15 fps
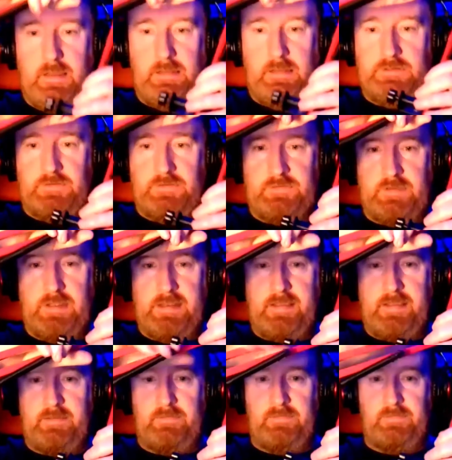and it just
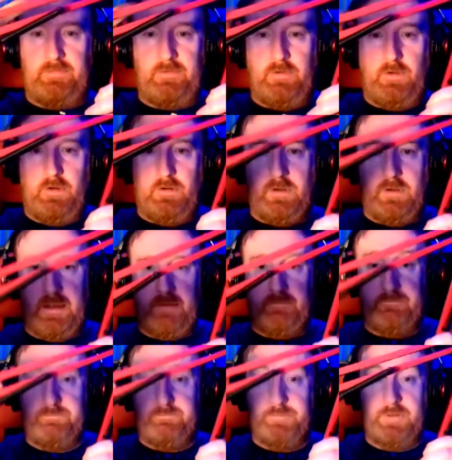connects your,
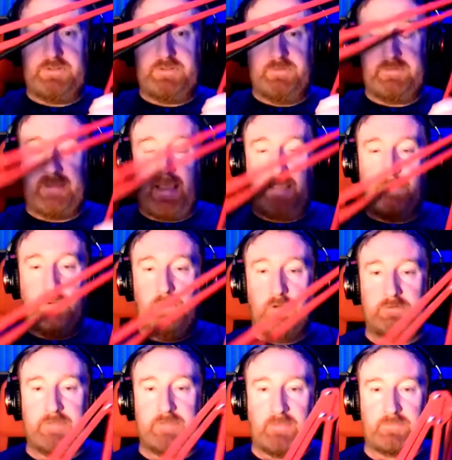put it to a table or
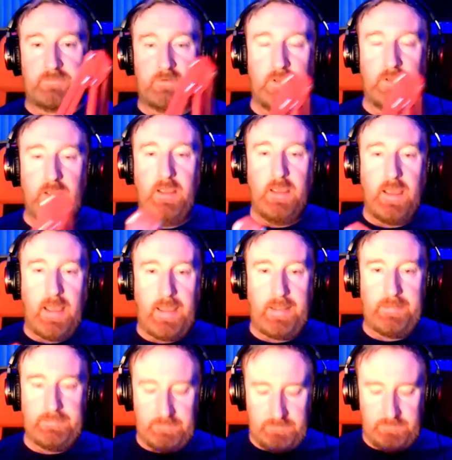a desk,
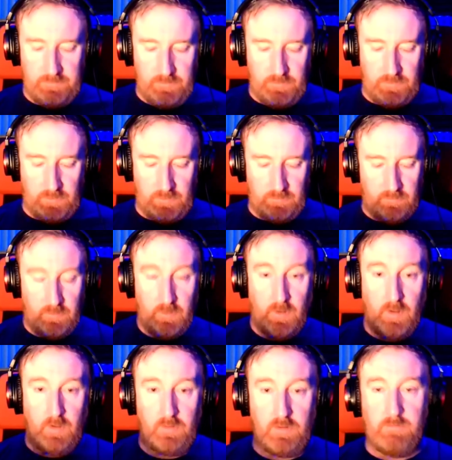and you can,
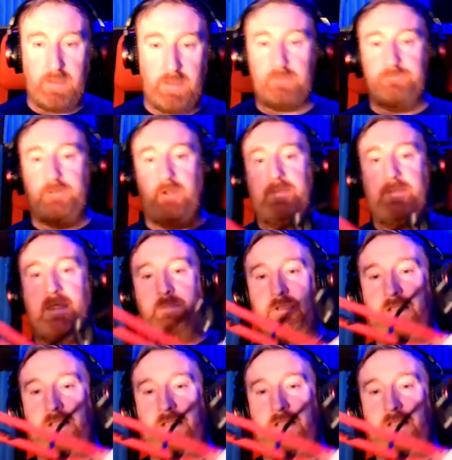your microphone then